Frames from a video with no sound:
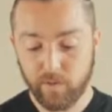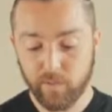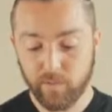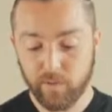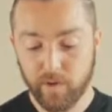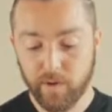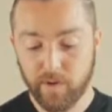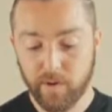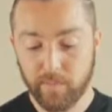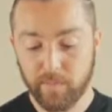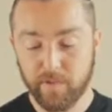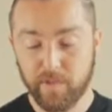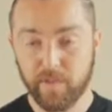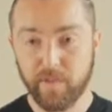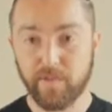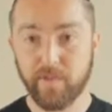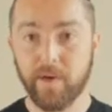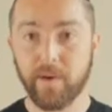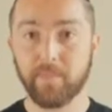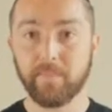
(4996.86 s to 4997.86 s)
Regrip with the
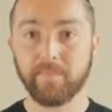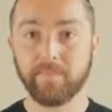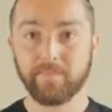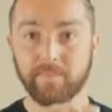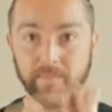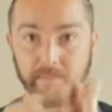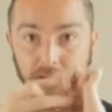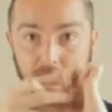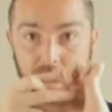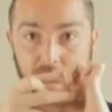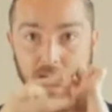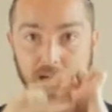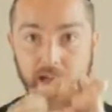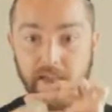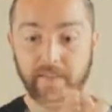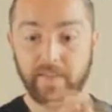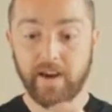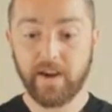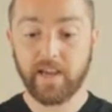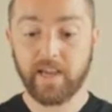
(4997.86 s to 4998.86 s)
thumb,
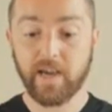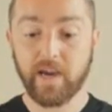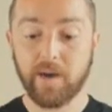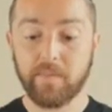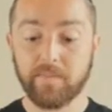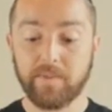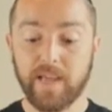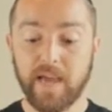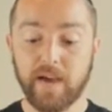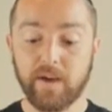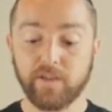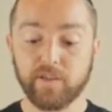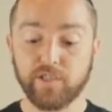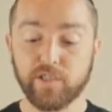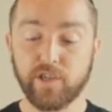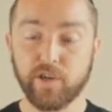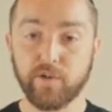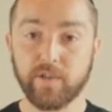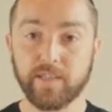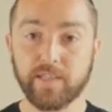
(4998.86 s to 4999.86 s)
and then I come down to
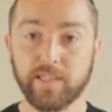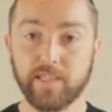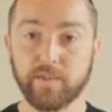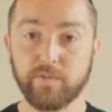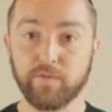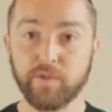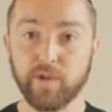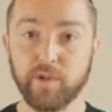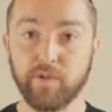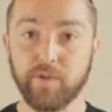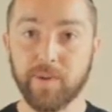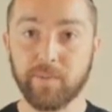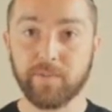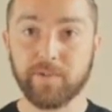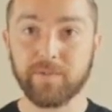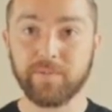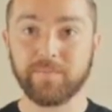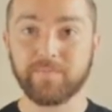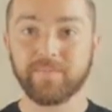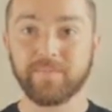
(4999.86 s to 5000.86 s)
show that they've regripped.